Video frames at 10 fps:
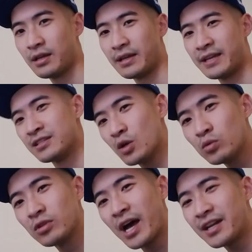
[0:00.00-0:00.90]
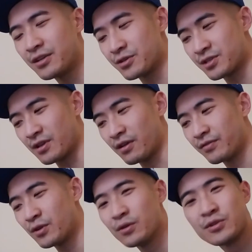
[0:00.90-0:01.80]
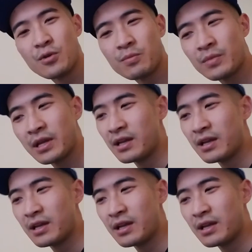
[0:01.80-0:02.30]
And don't lie to yourself. Don't